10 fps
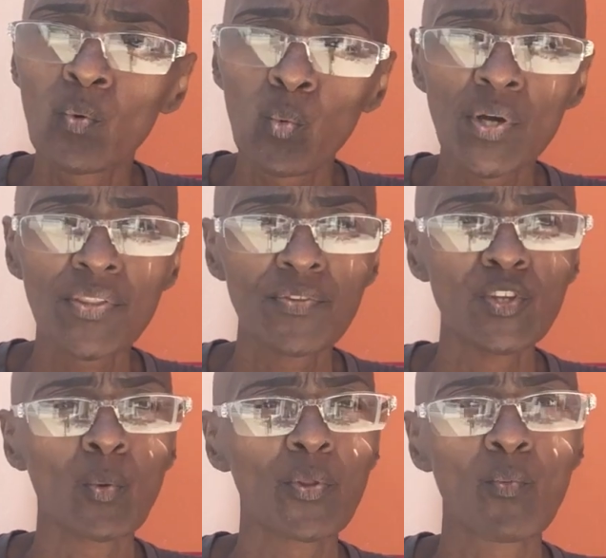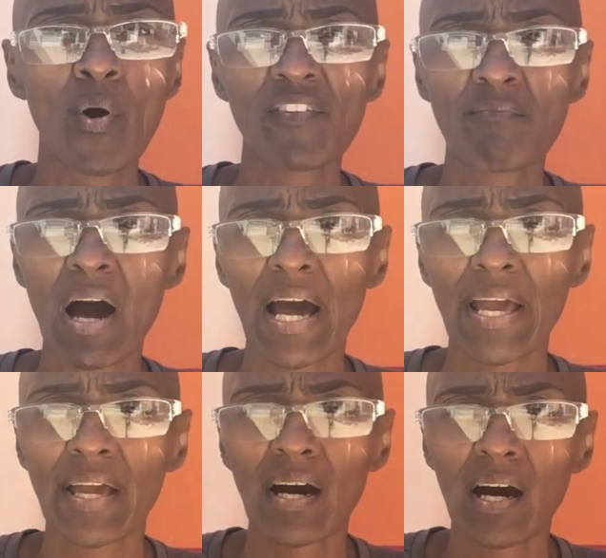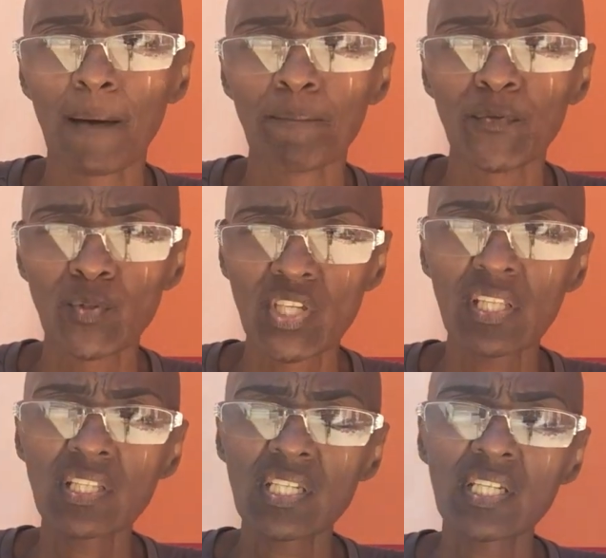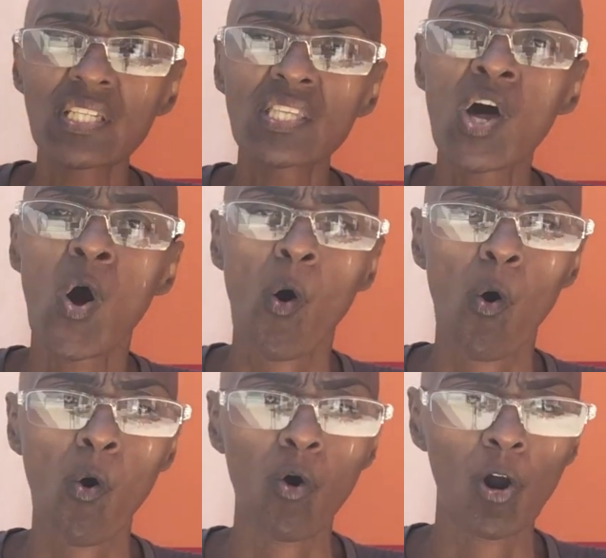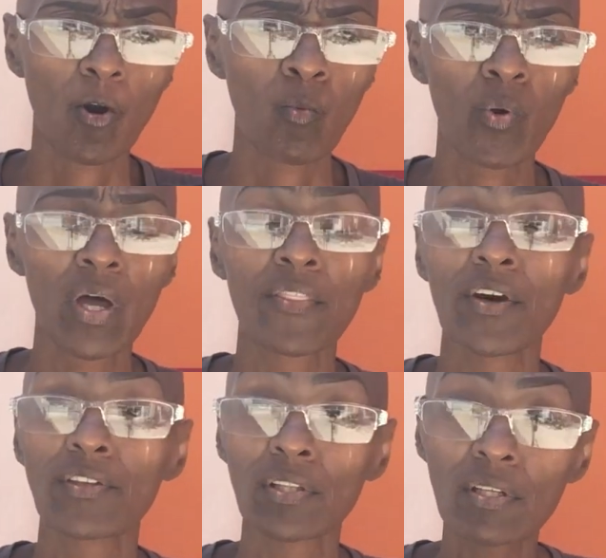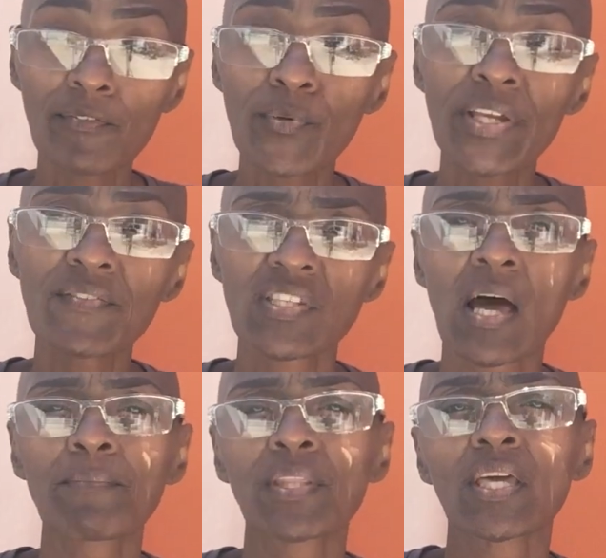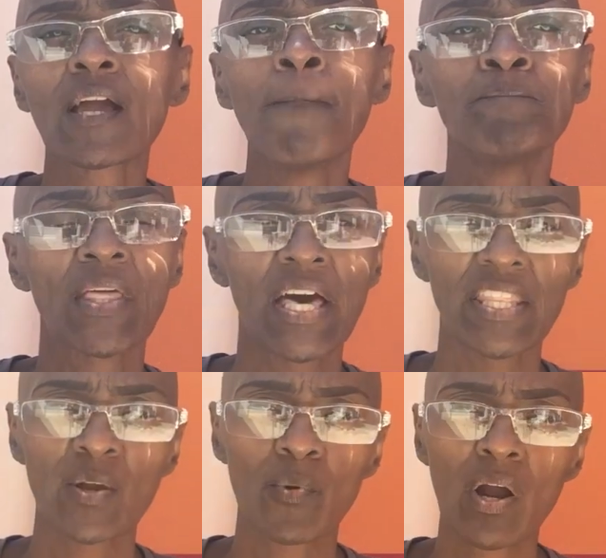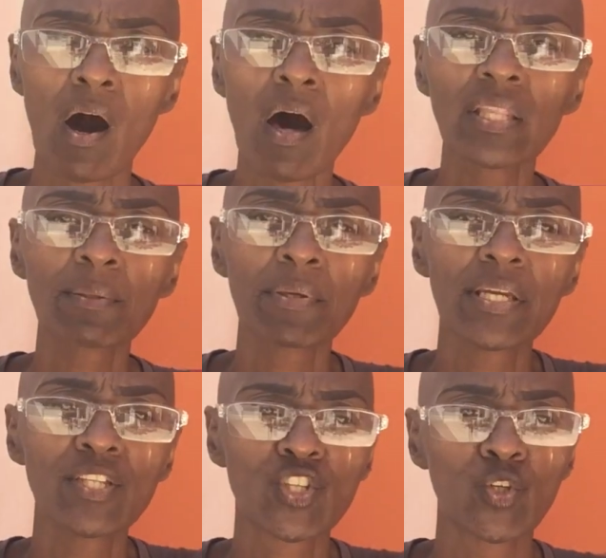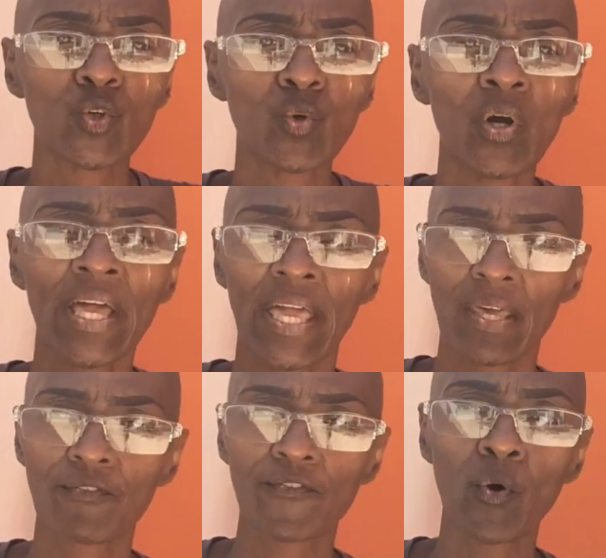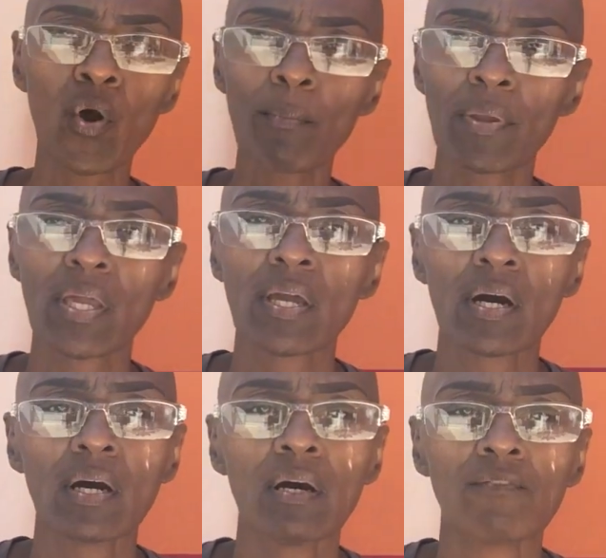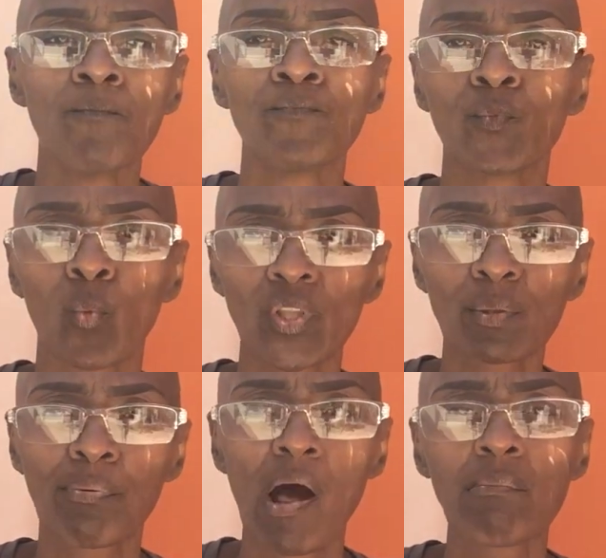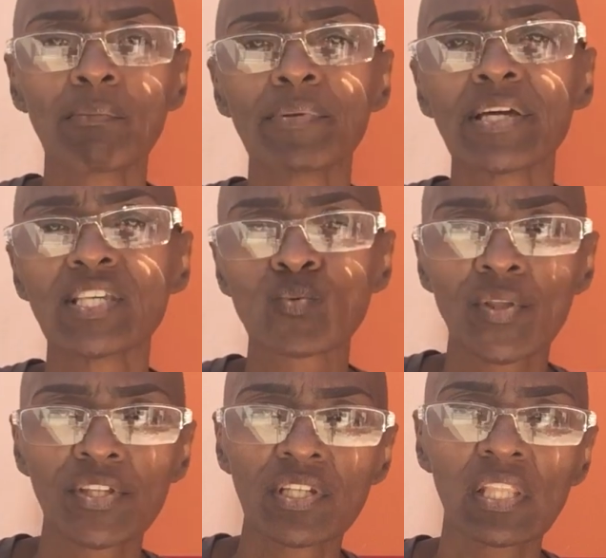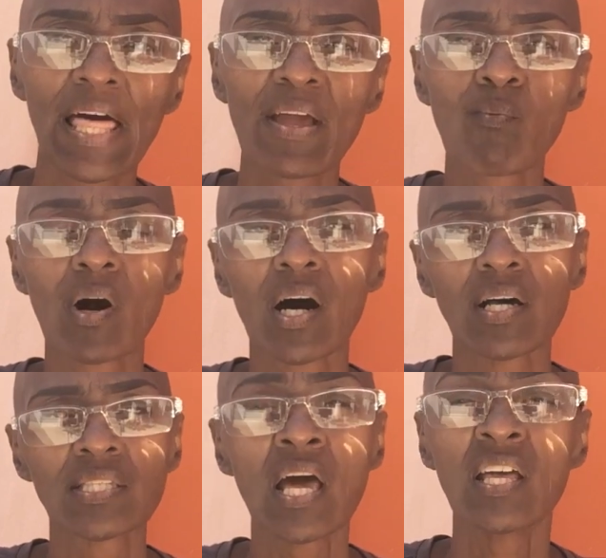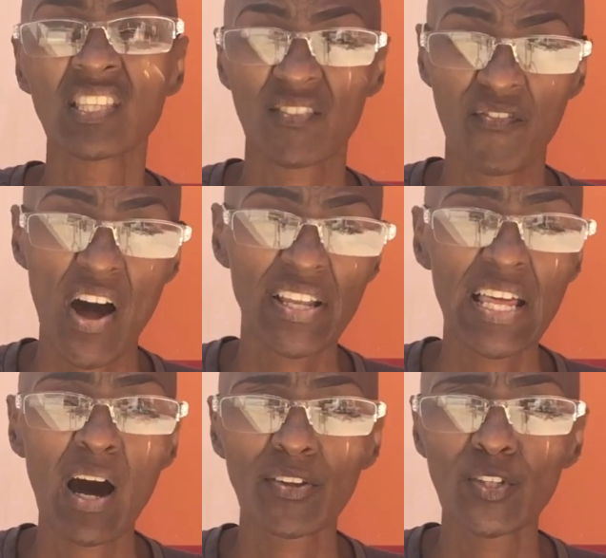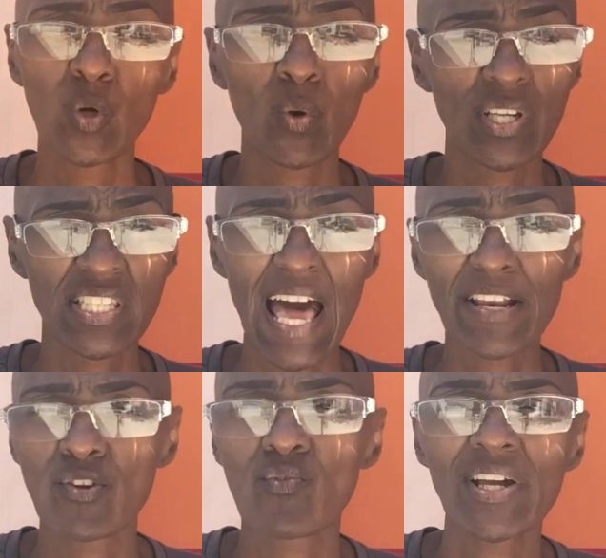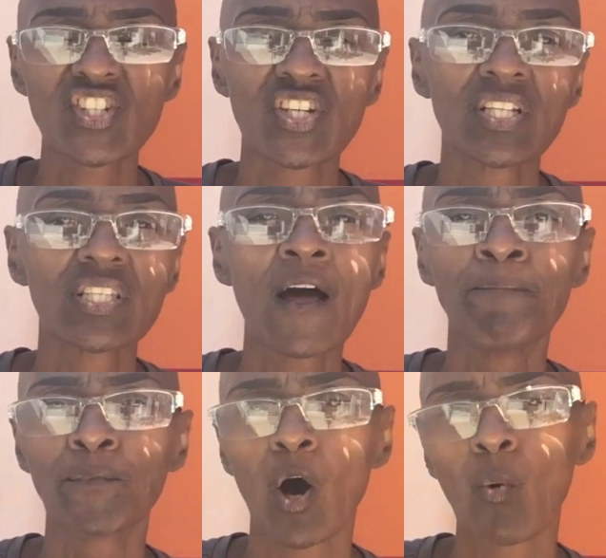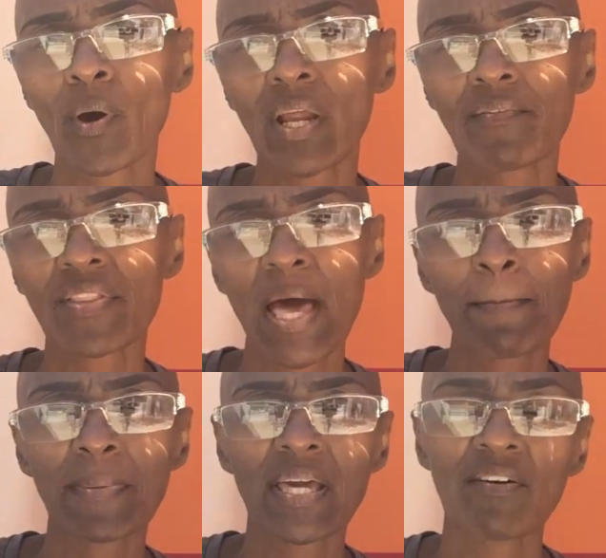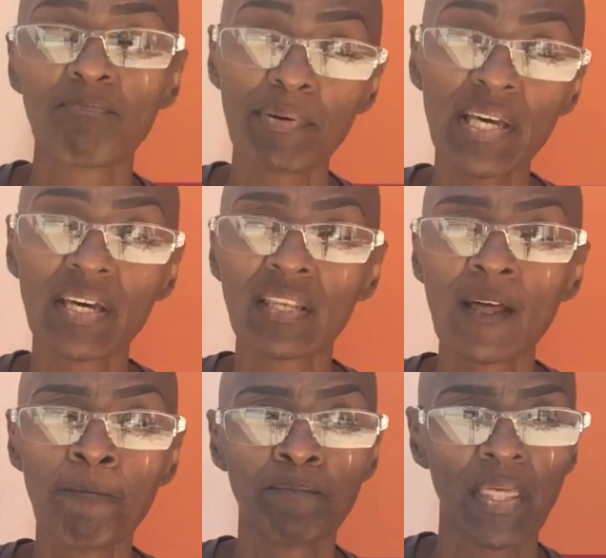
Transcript: with, you know, with one of my utilities, or with a delivery of something, and they were calling me to inform me of what the problem is, what the delay was, to find out, you know, exact directions or whatever that may have been.